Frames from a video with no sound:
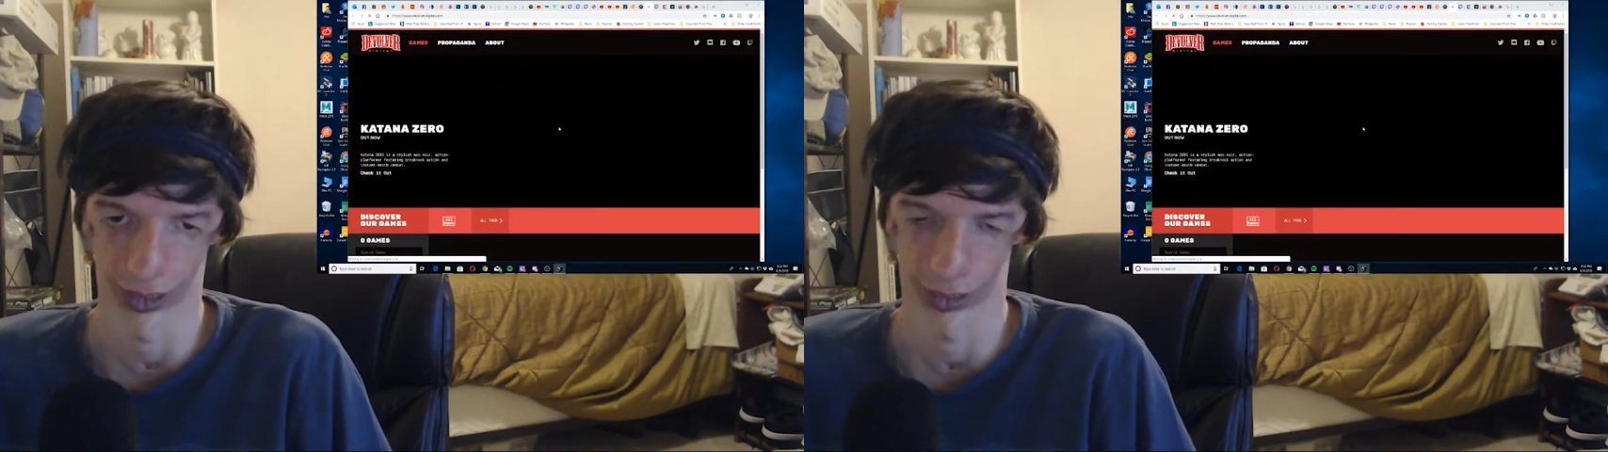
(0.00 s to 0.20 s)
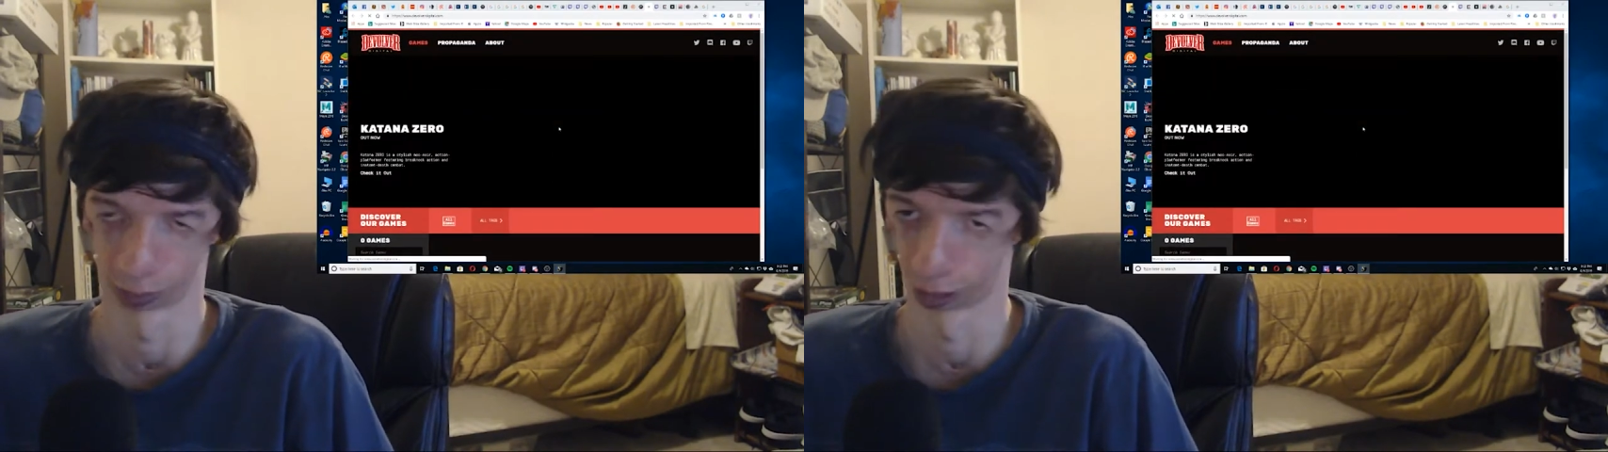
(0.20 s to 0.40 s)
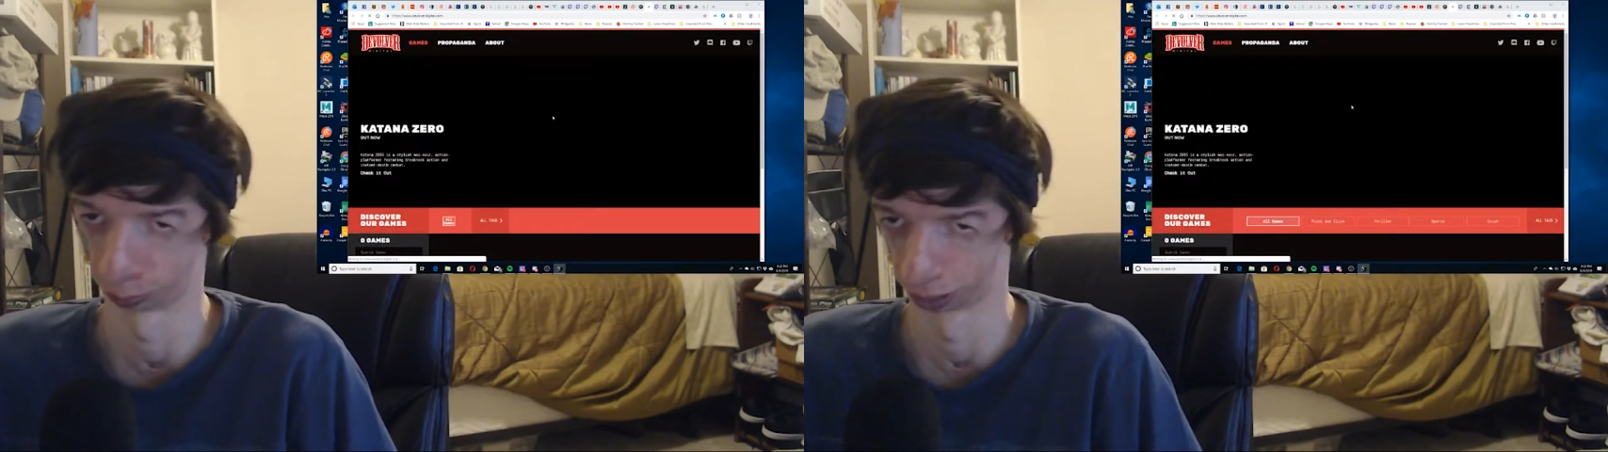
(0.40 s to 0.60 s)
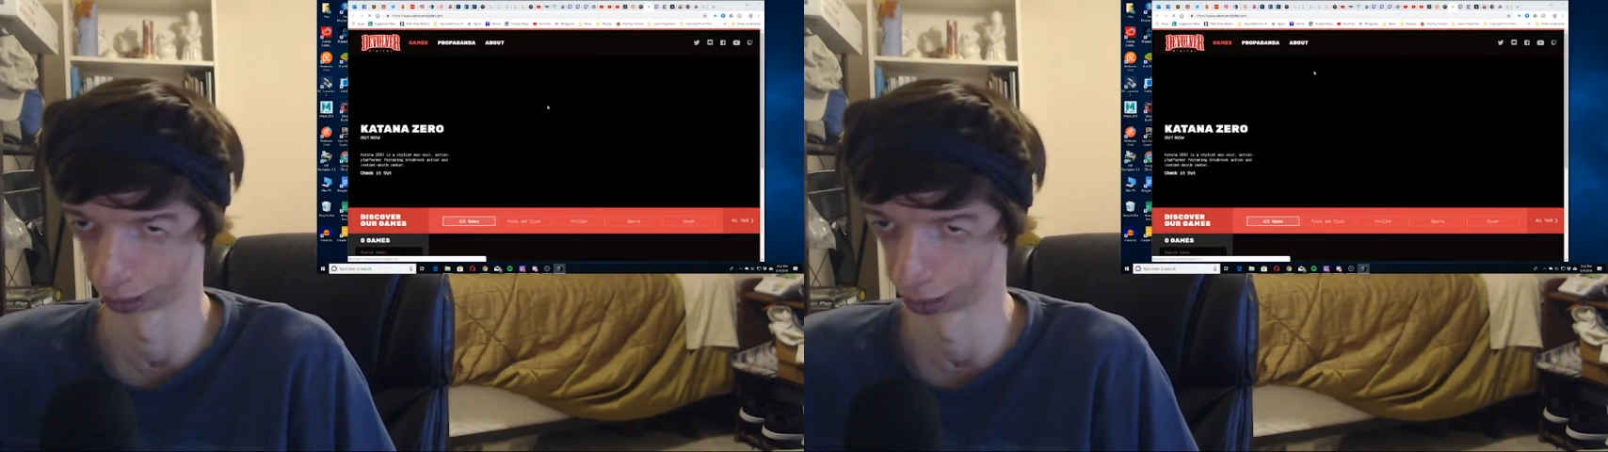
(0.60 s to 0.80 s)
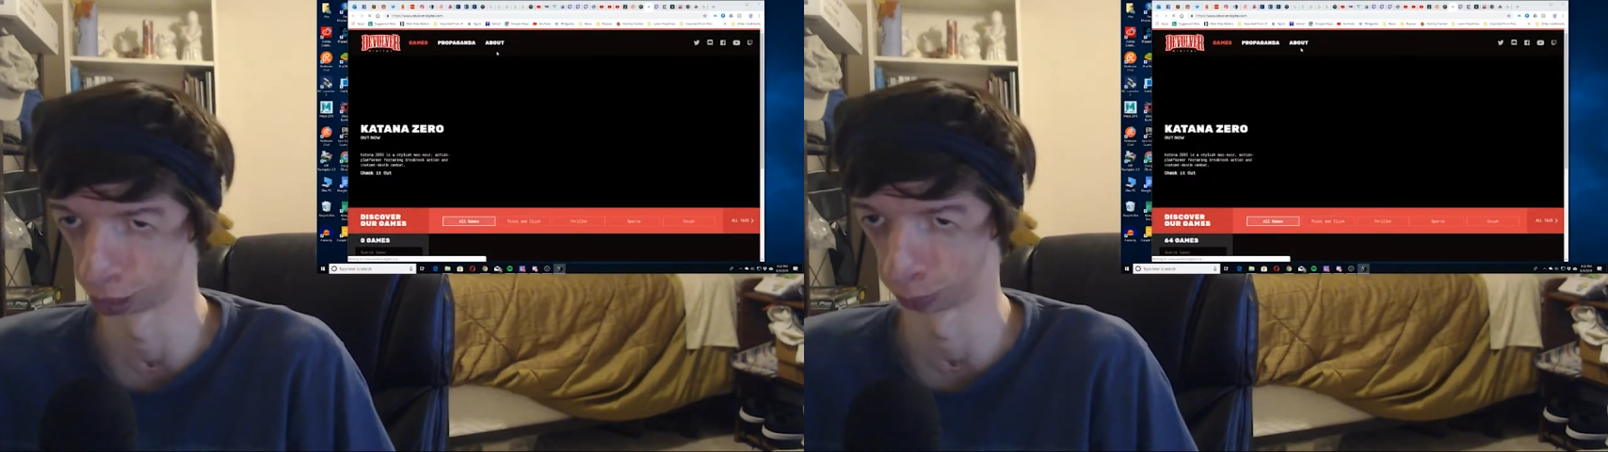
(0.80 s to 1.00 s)
It was a
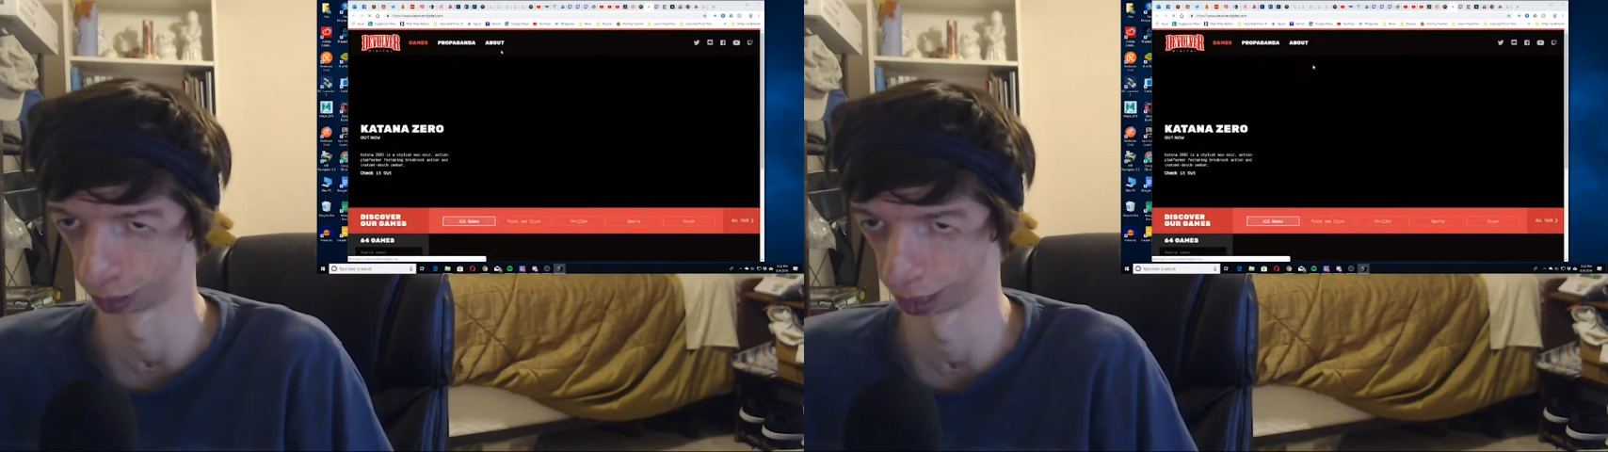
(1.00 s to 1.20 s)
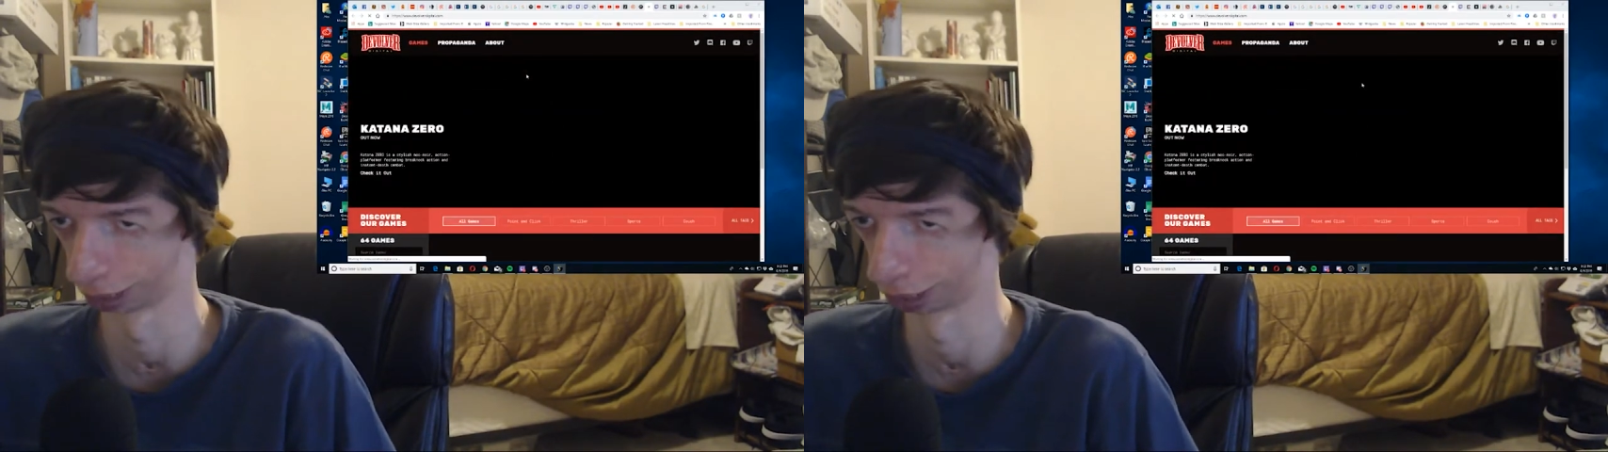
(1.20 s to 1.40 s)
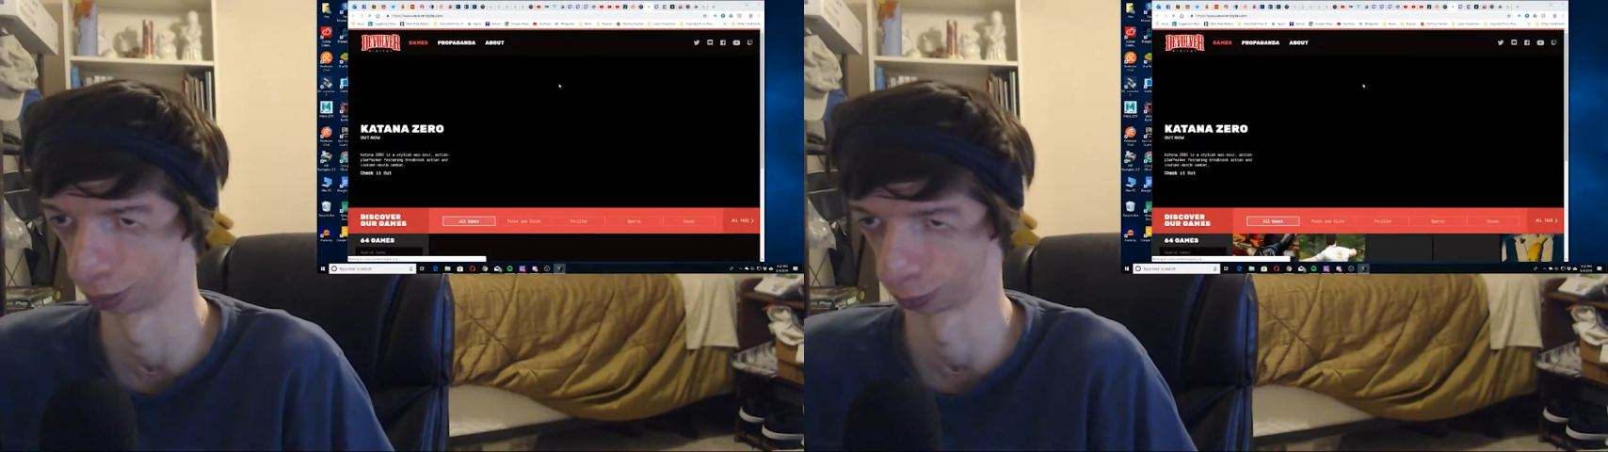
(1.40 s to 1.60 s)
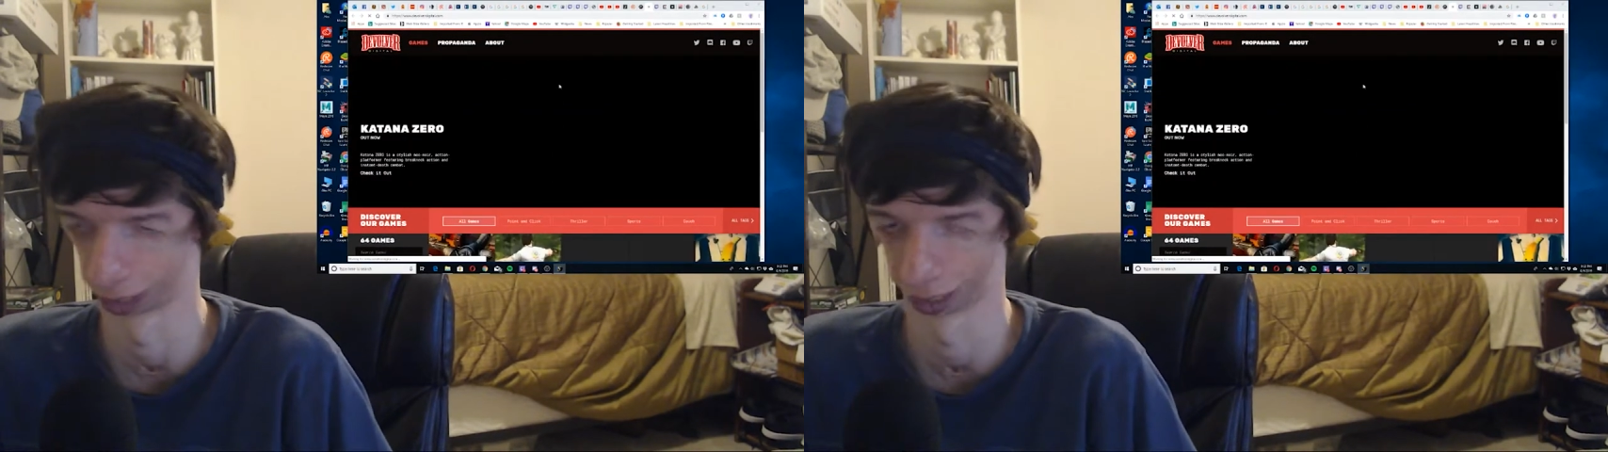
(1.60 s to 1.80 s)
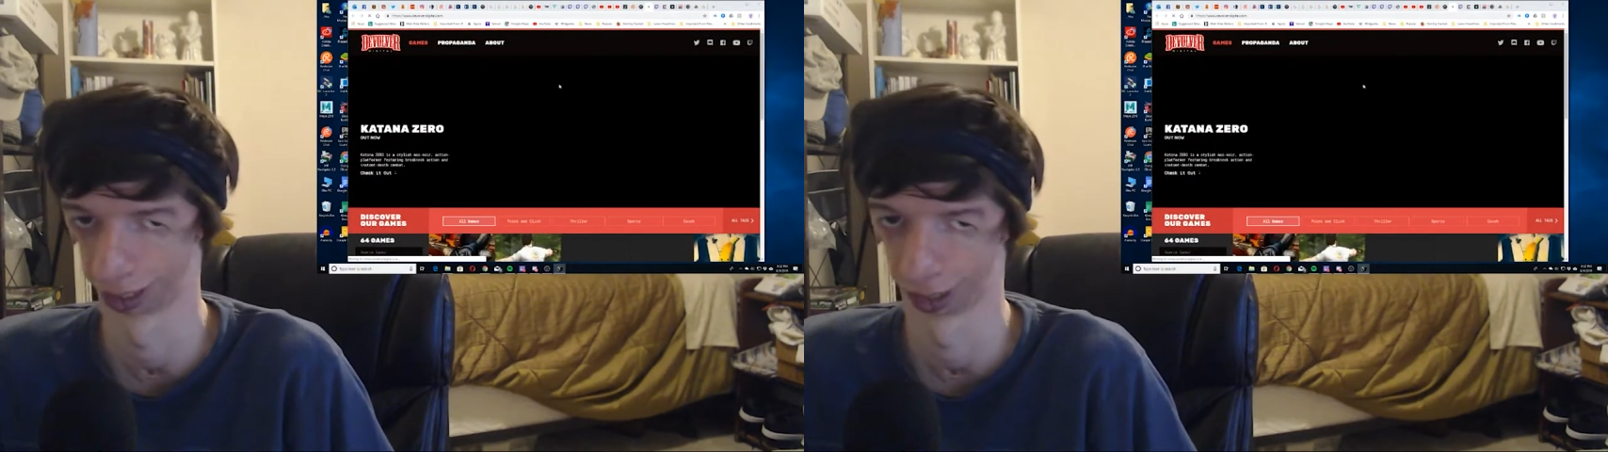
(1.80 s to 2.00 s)
bizarre press conference.